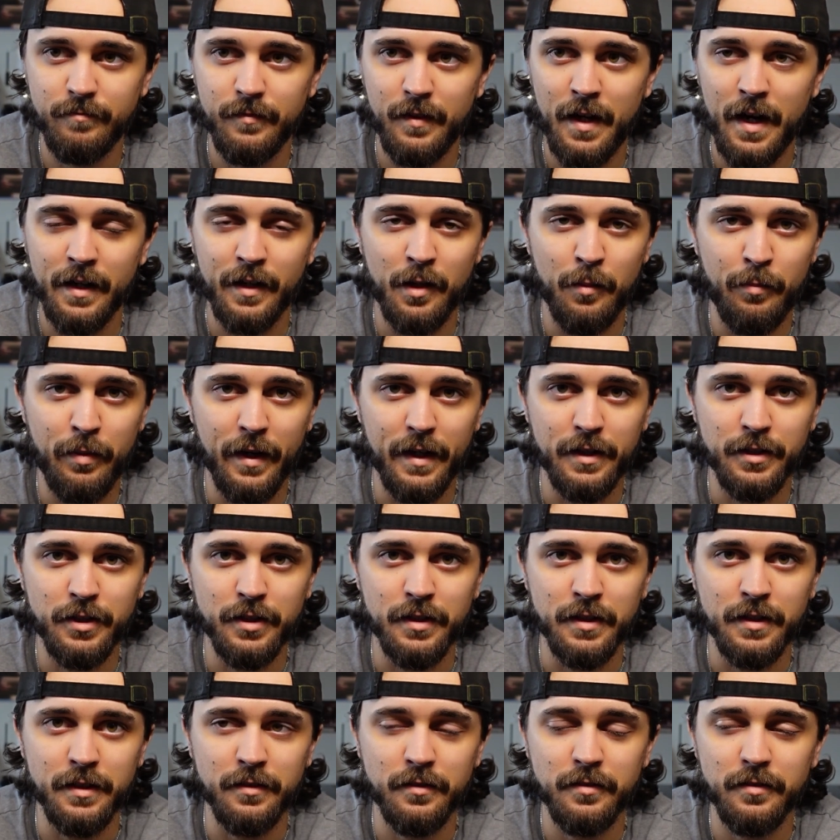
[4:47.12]
occupation
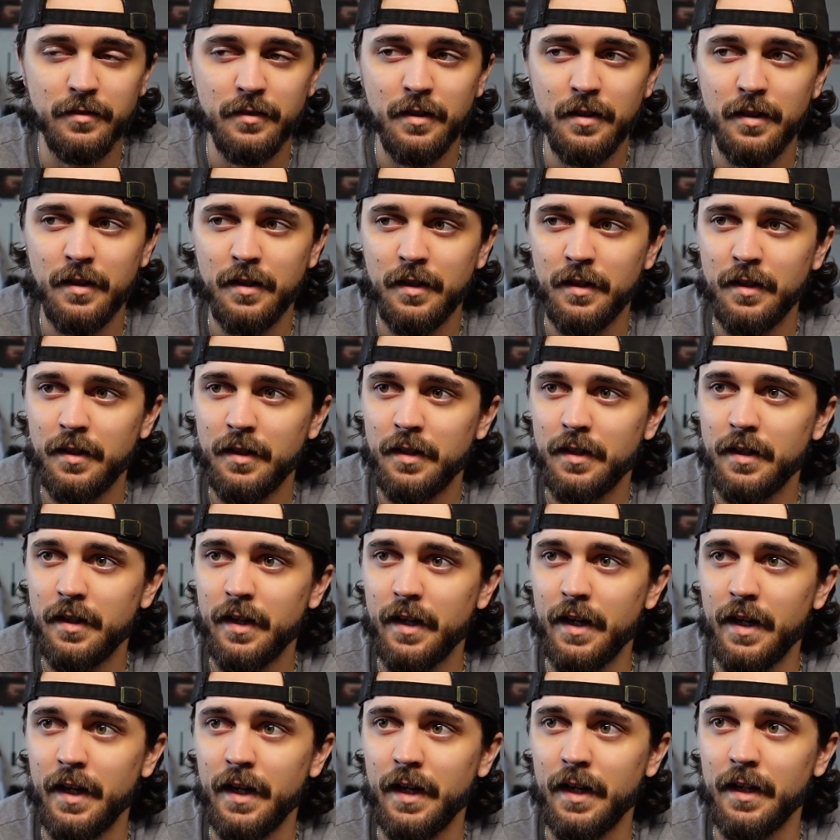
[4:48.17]
is,
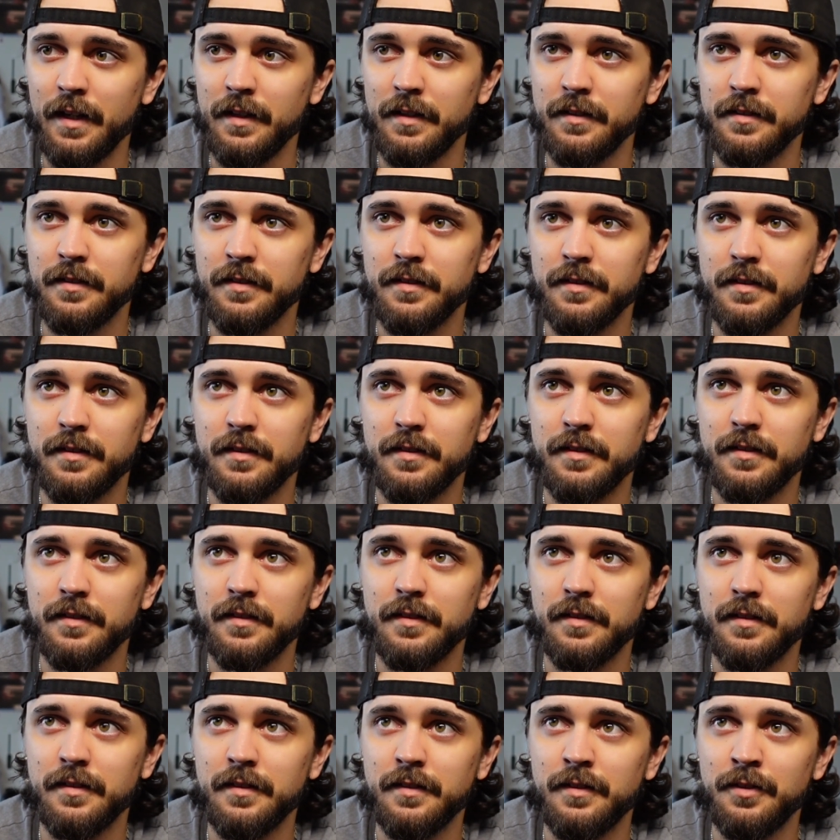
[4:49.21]
and
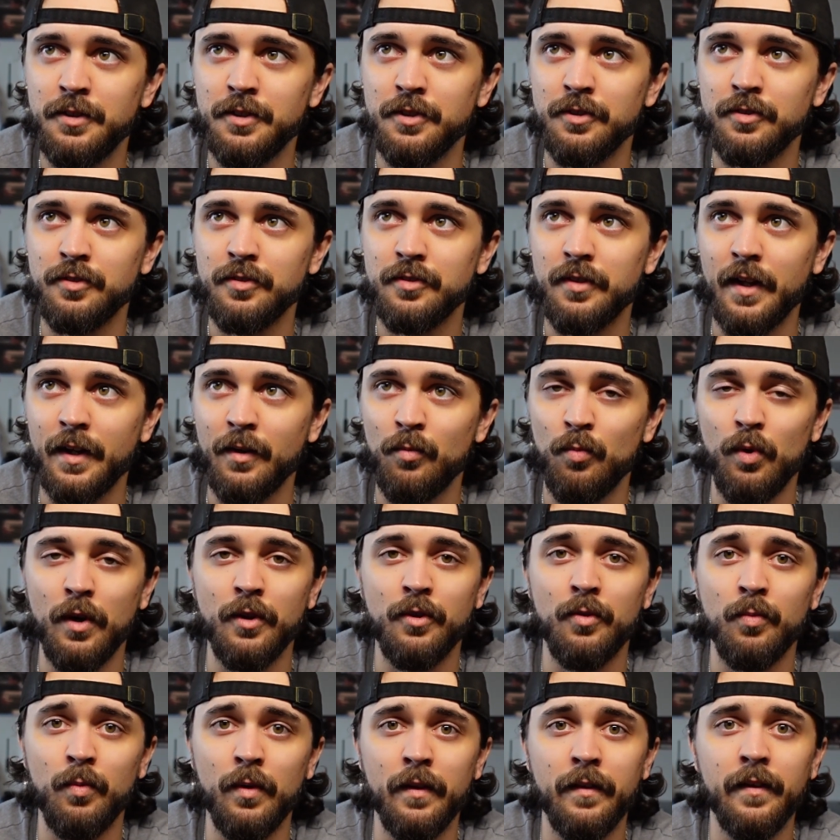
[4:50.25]
just like
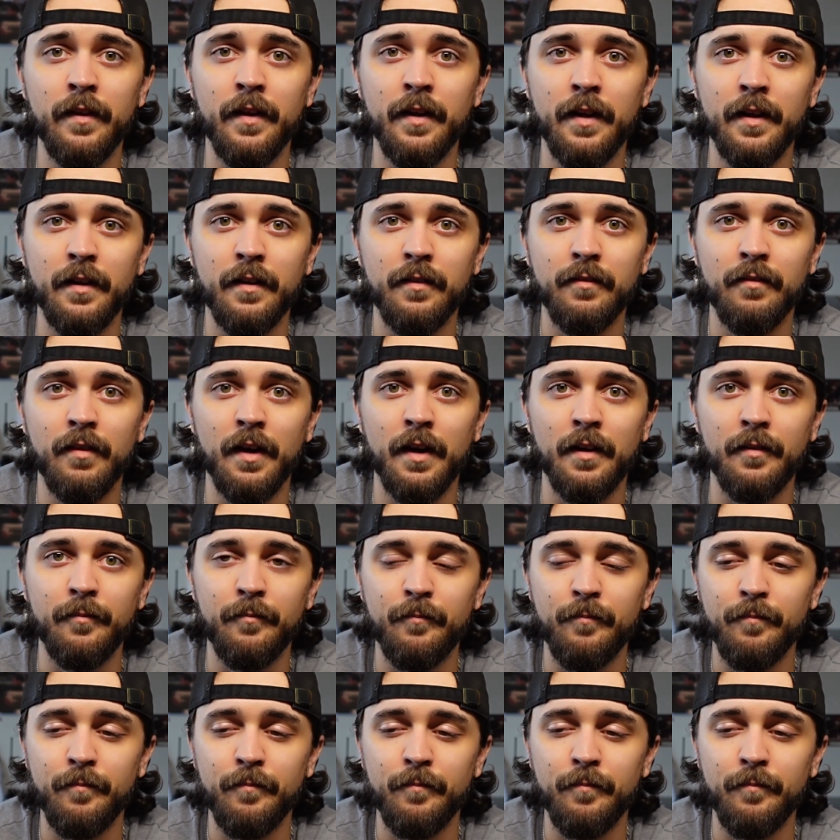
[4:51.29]
what's within it, right?